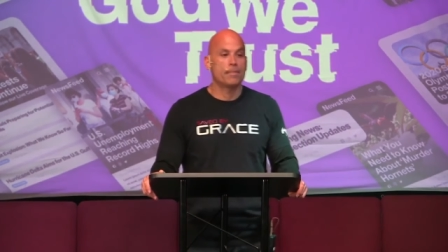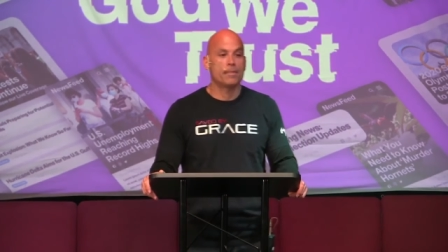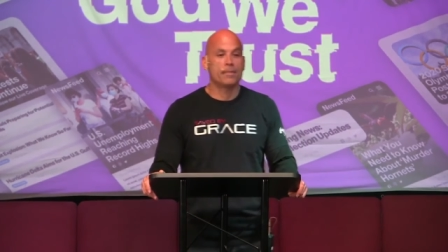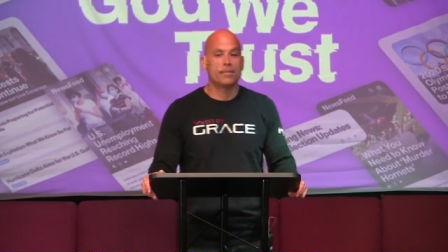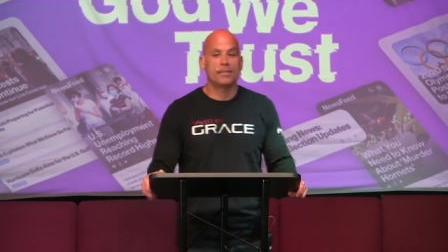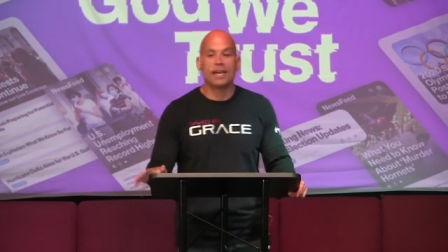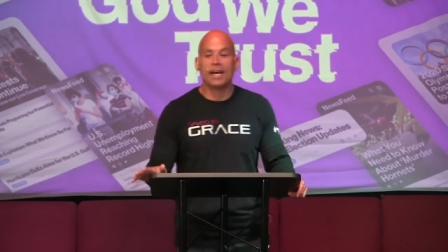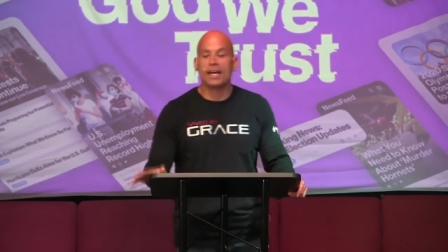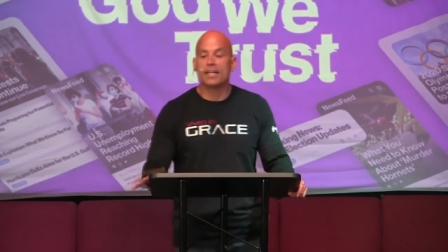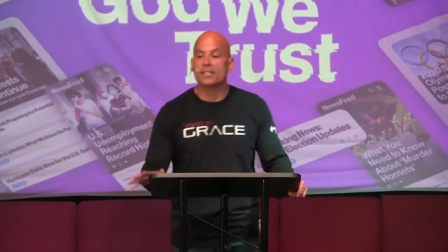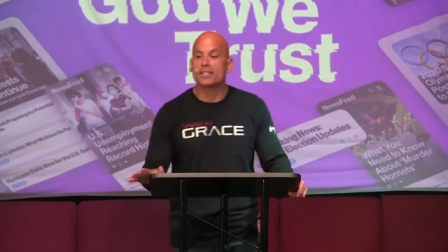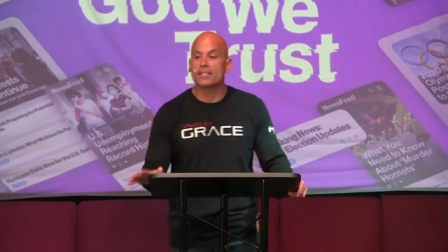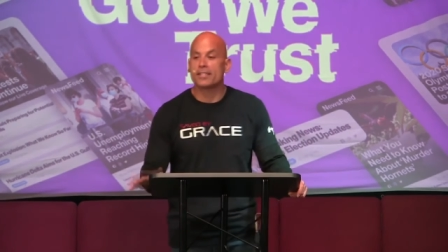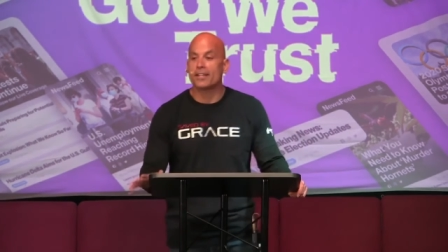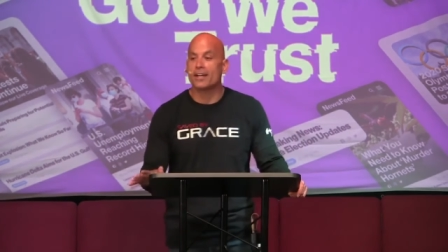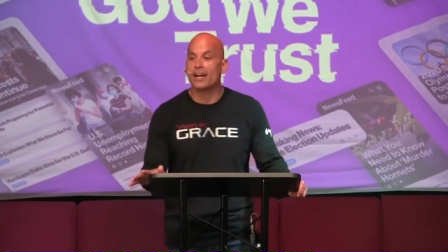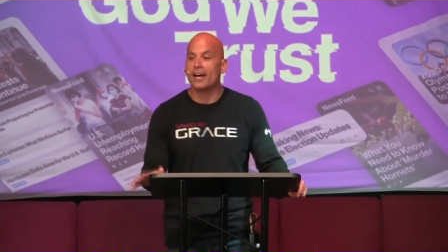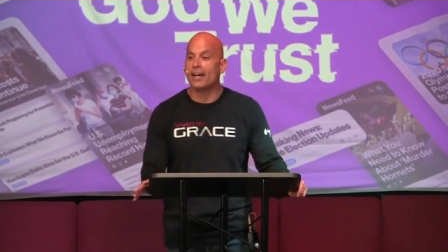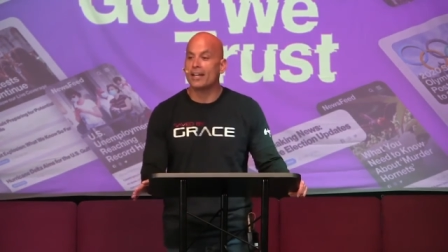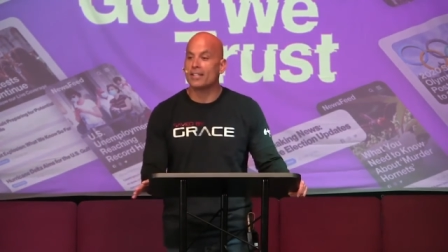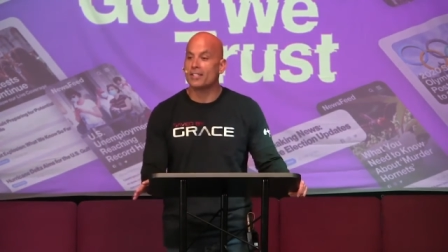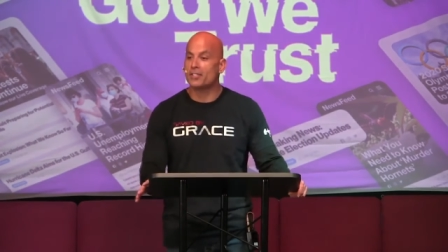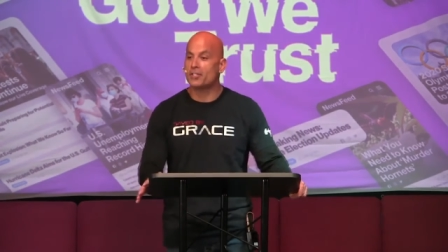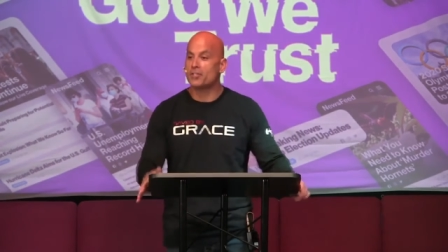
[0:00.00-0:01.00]
That's
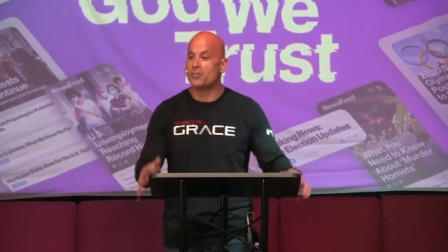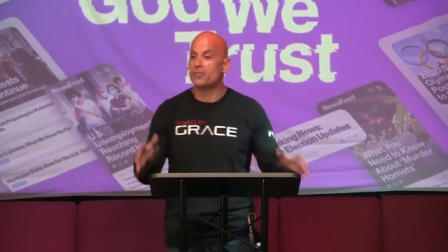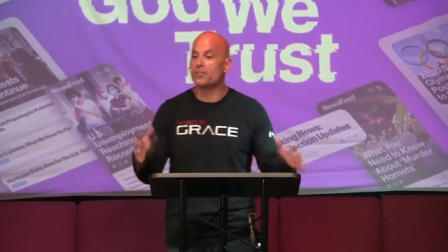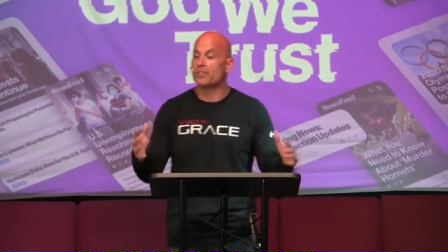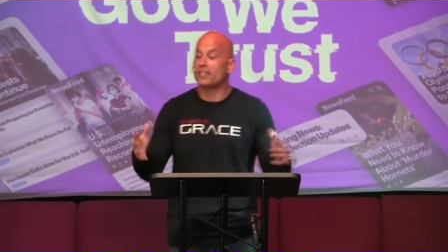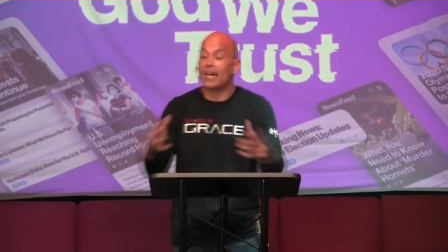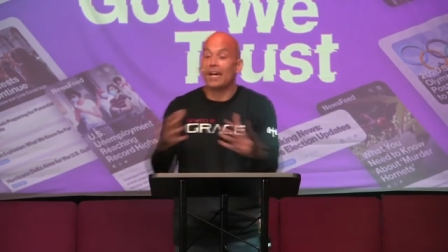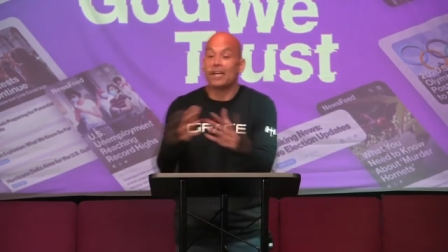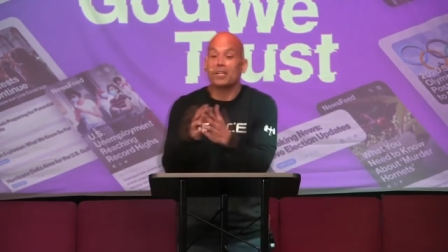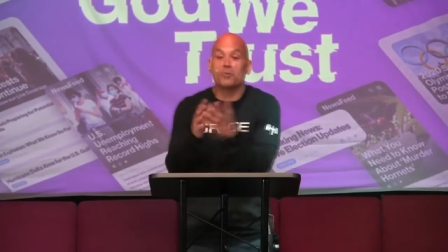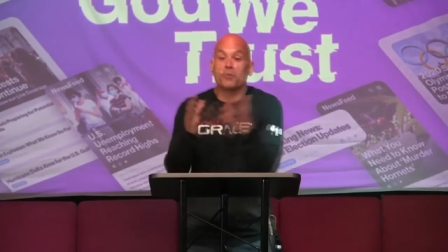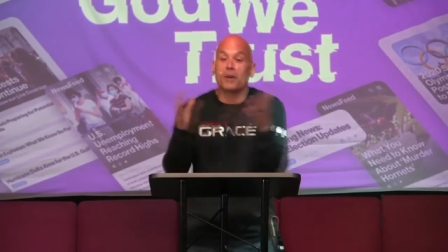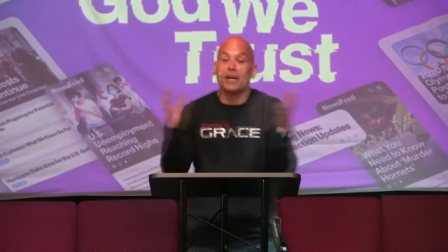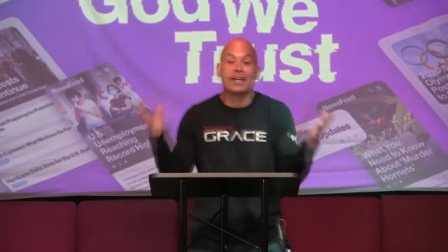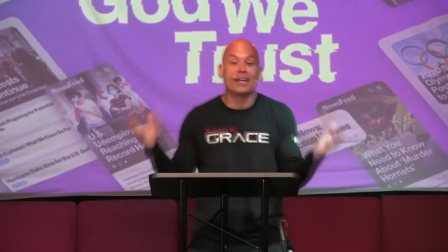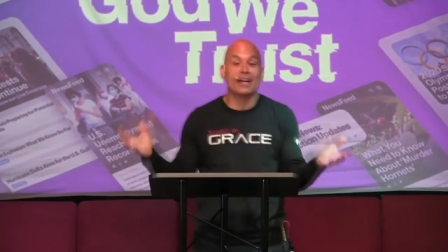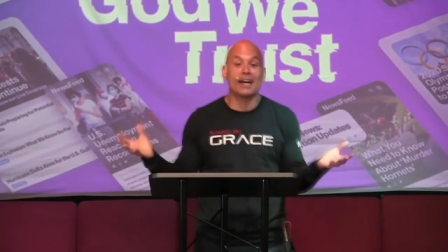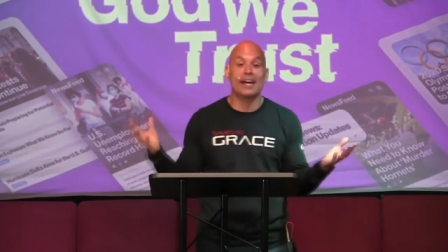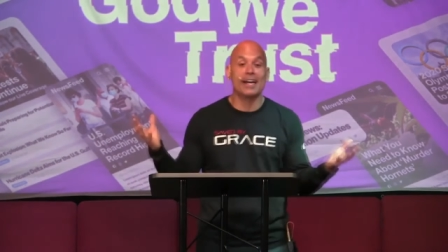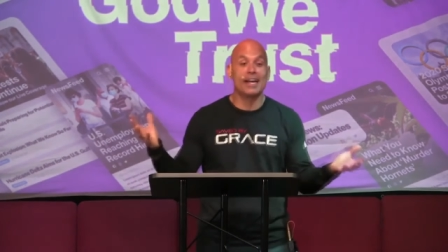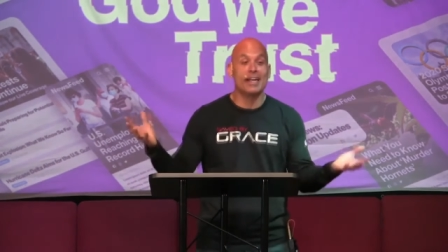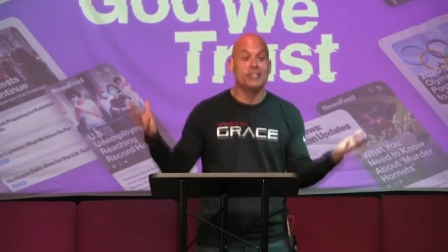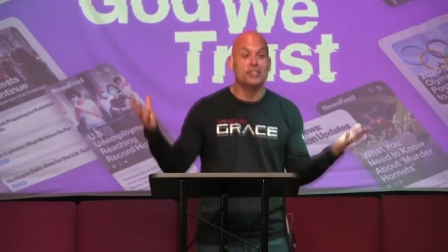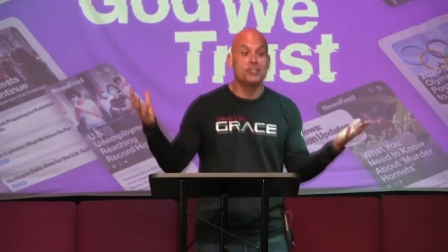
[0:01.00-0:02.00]
God's tr- that's why
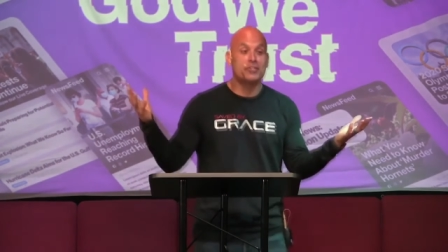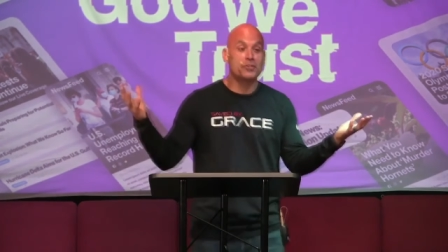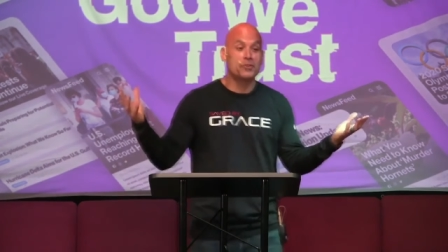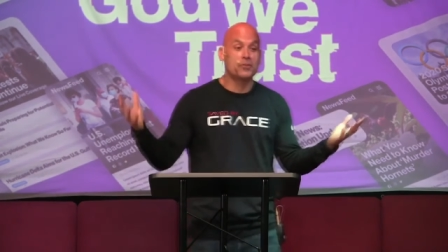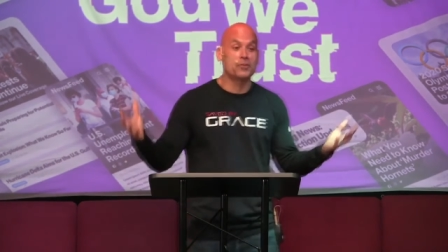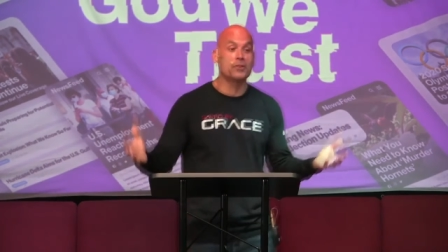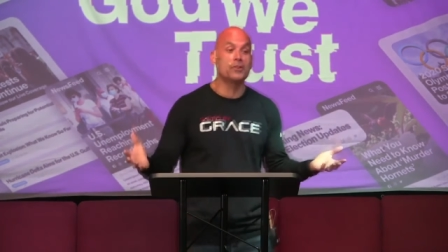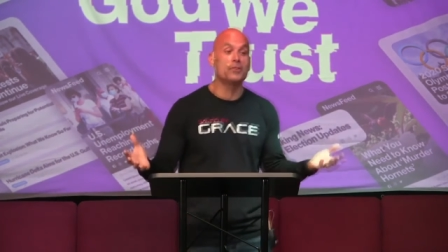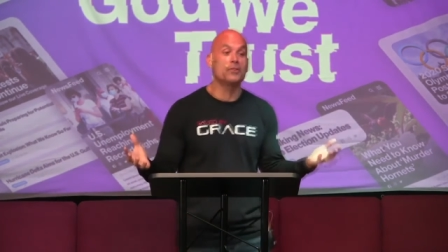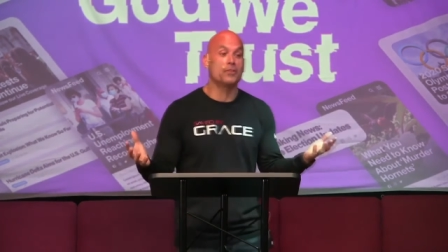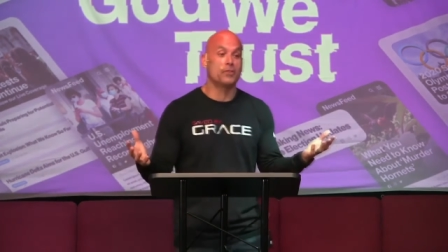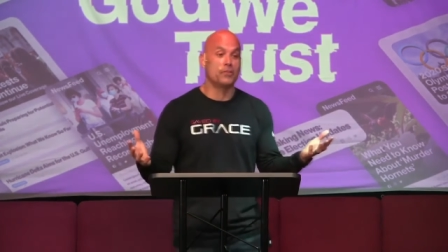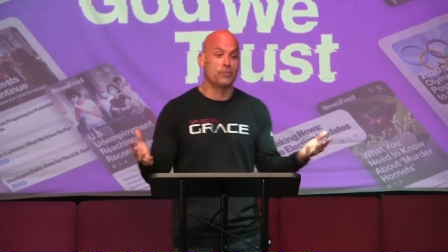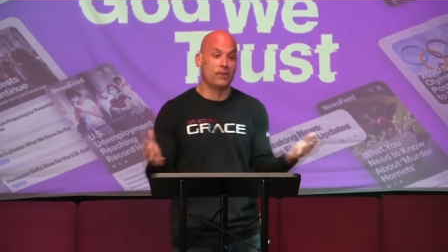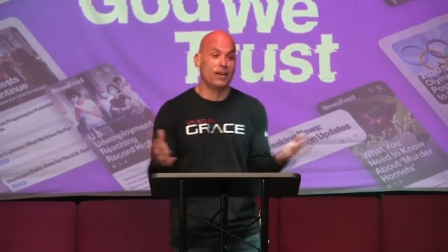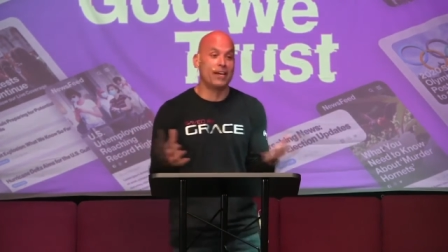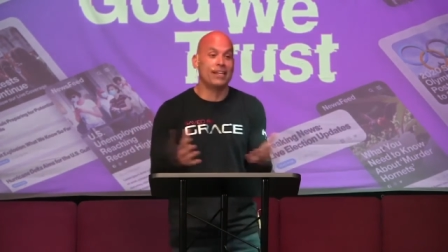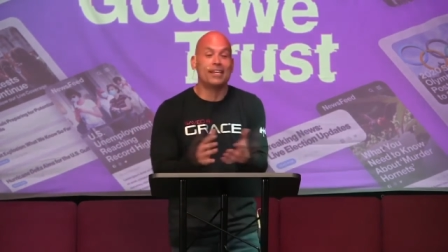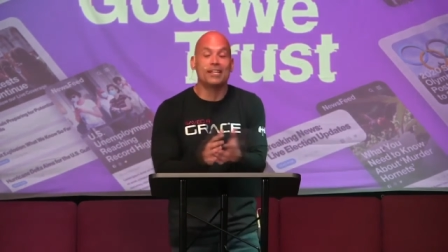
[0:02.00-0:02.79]
God has truth, right?